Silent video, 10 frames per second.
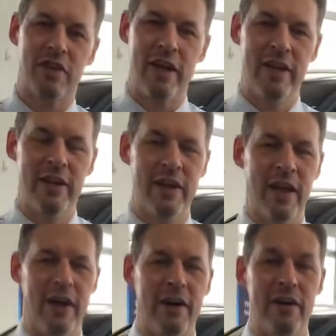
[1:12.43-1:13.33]
got in
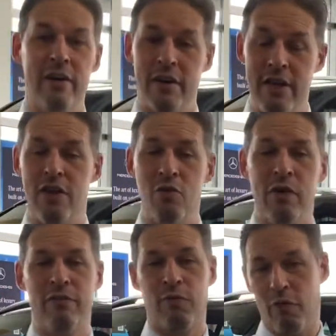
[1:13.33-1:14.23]
uh, an
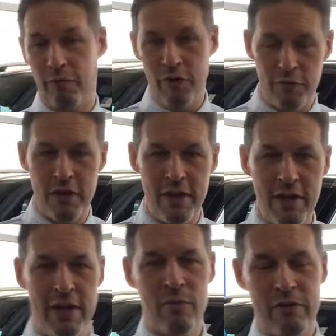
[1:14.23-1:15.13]
EQS 450,
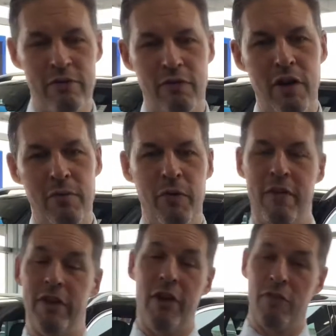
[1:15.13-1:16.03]
which is available. We have
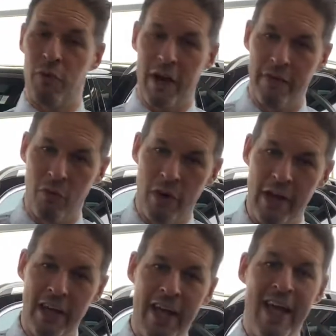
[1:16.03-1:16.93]
another one on the
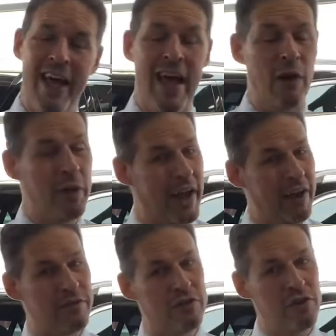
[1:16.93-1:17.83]
way. And we
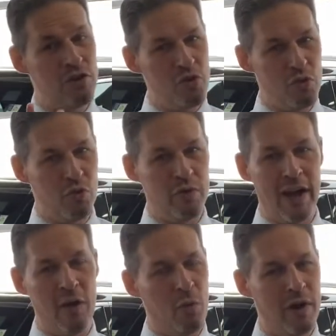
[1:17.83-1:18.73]
have two,
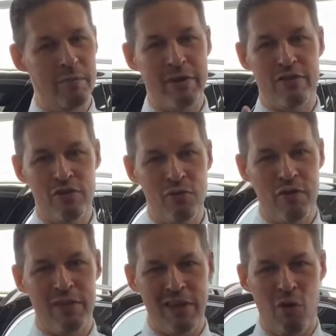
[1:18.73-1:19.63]
not one, but two
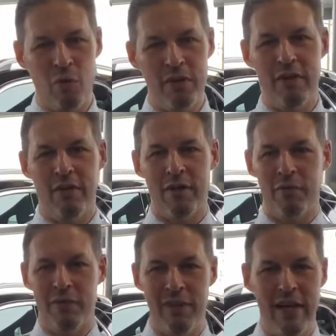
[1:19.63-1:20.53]
of the only
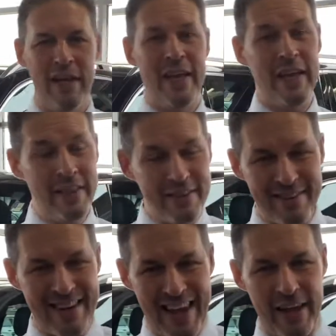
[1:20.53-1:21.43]
available in the
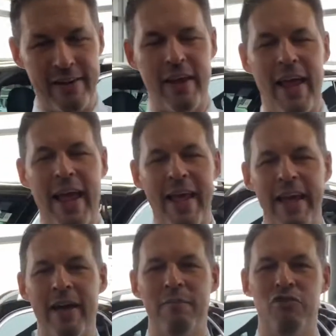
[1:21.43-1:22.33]
state
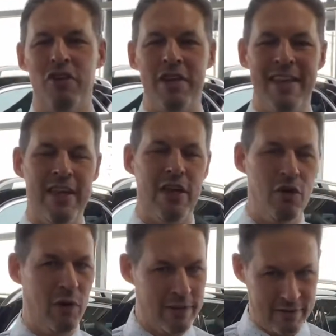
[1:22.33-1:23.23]
AMG
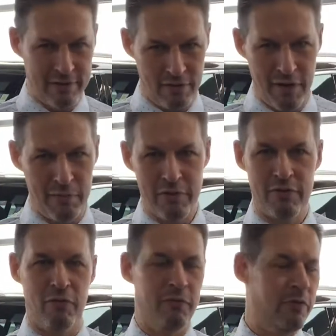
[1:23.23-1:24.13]
EQS is available.
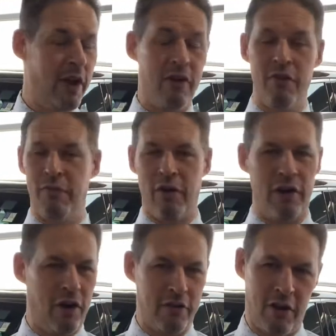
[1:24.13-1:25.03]
So very, very
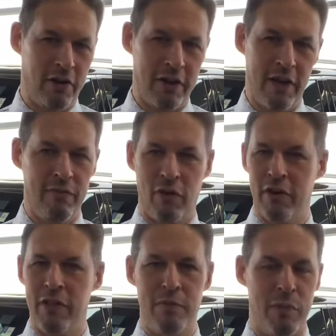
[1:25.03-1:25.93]
hard car to get, very
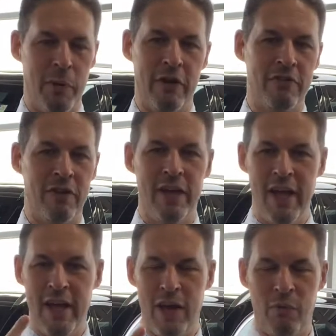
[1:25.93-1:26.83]
limited production,
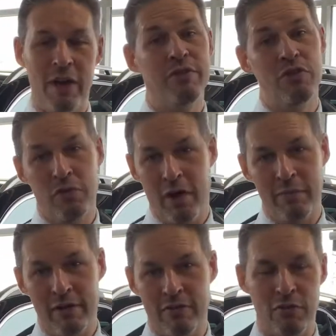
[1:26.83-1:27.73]
and we have two
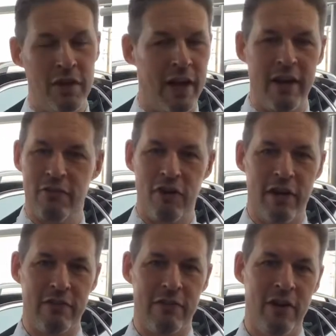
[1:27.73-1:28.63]
coming. So you gotta check
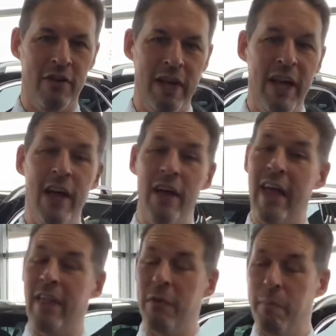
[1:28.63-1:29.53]
us out.
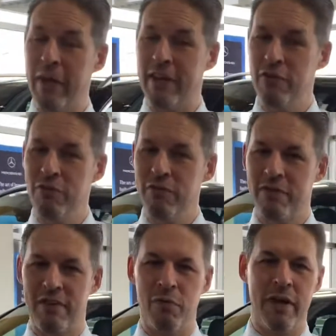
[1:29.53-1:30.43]
And the big news
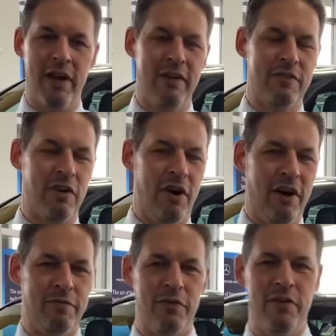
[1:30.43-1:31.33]
that we have to
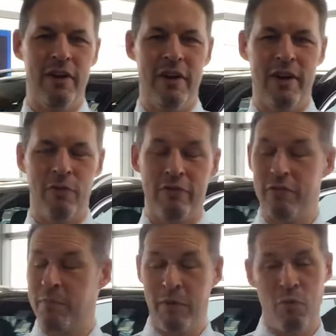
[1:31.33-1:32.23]
offer, uh, which has
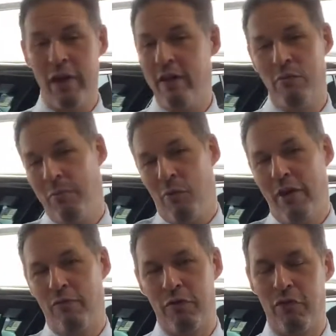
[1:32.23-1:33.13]
been wait- we've been
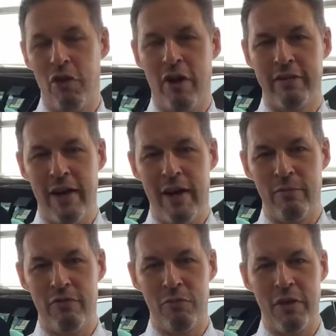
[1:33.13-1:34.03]
waiting for for a long time,
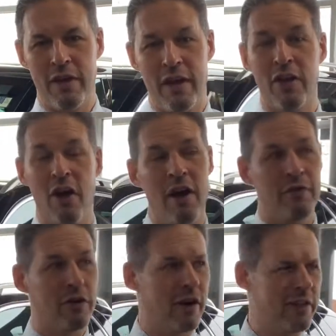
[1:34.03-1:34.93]
which will be kicking off
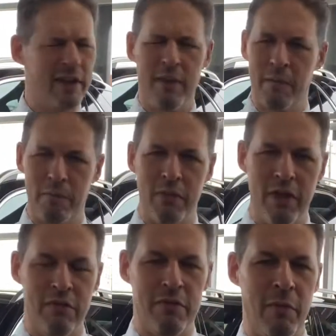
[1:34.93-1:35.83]
here, I think,
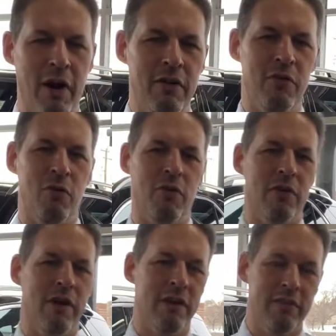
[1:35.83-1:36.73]
either tomorrow
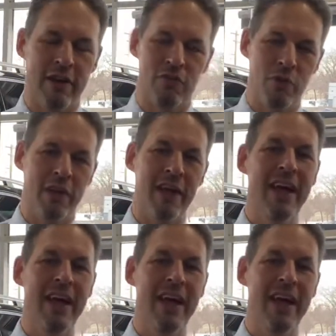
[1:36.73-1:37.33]
or uh, next week,